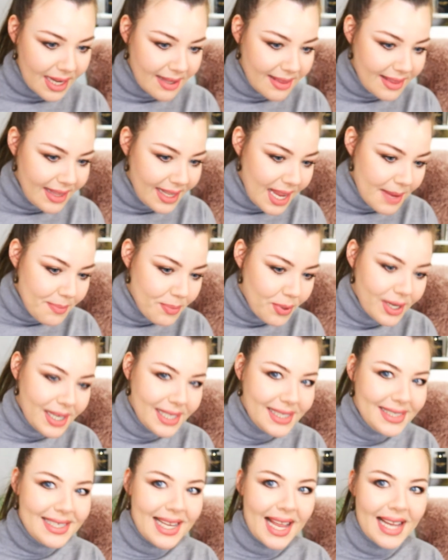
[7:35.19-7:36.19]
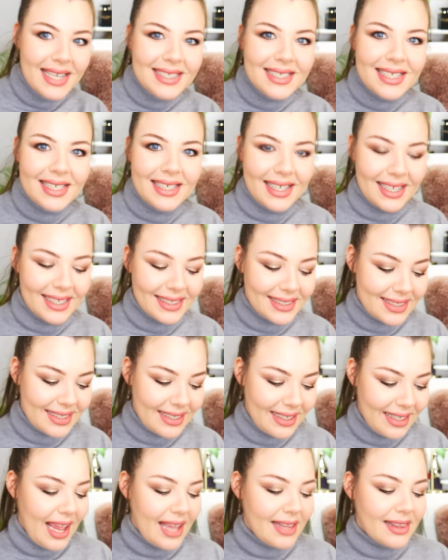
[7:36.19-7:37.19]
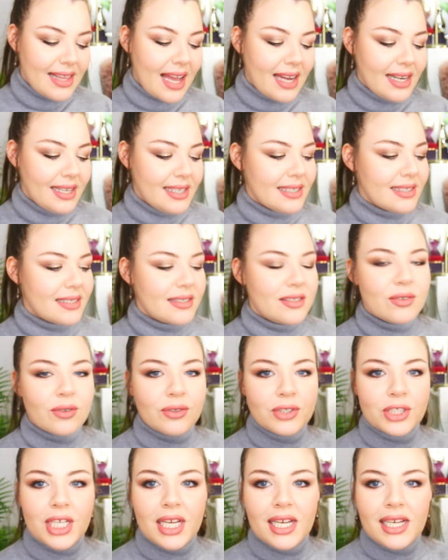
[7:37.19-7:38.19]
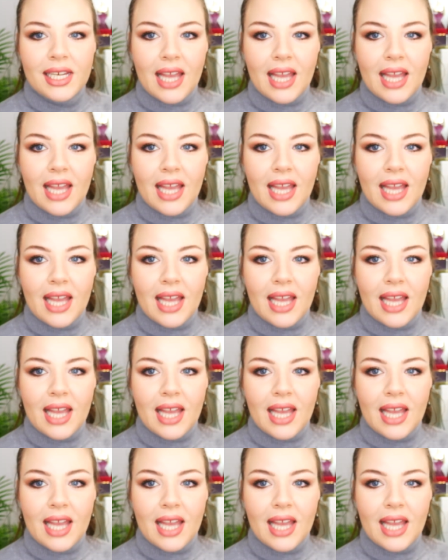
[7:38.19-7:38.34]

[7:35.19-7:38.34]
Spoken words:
I think I put a dent in it. And that is Dolce and